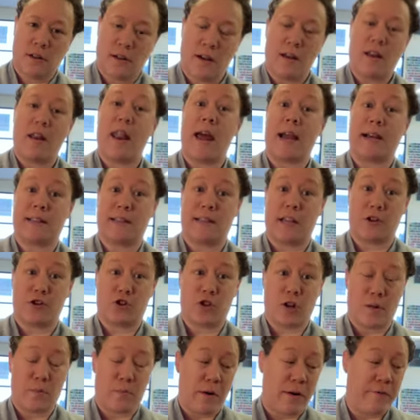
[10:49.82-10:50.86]
next
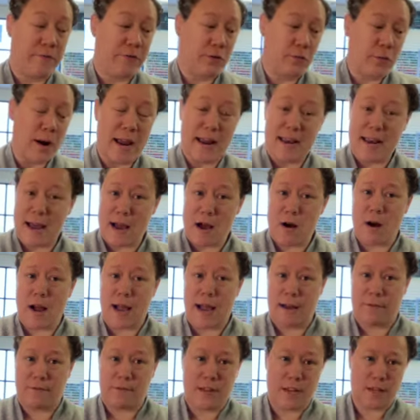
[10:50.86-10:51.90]
session, but for right now, I
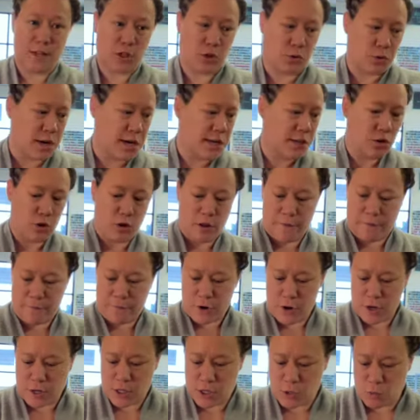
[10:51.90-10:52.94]
have these 3. So the
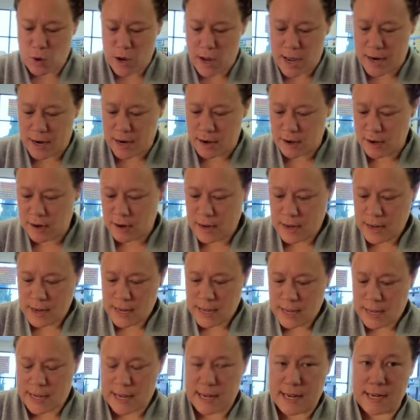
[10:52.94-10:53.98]
first one
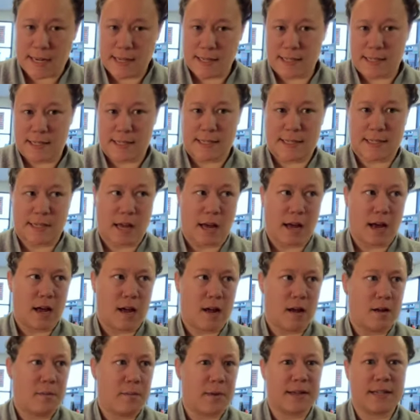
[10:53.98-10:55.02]
is
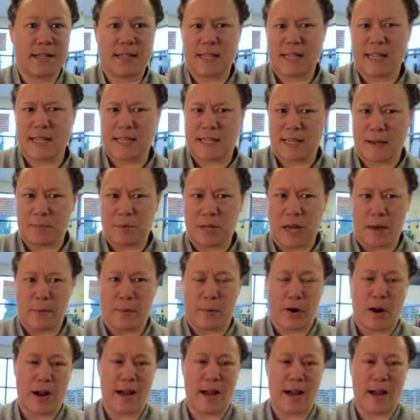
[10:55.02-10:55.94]
in September.